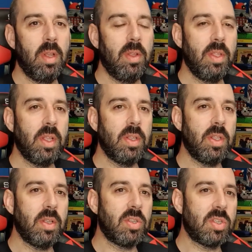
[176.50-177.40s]

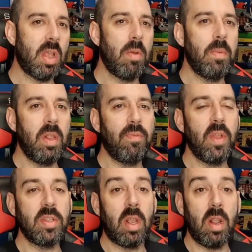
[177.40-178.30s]
There's so many
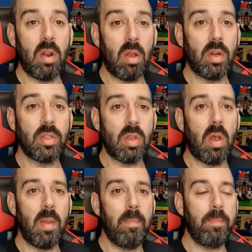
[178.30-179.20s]
things. And a lot of the
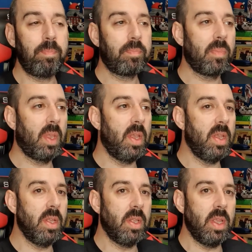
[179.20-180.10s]
time,
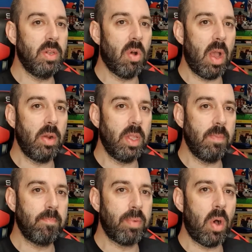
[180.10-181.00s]
he not only
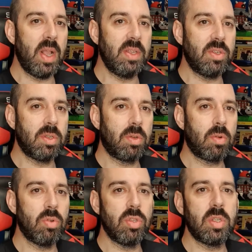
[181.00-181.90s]
buys
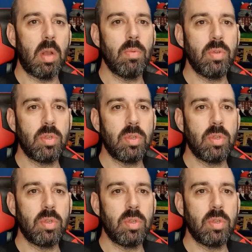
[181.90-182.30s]
consoles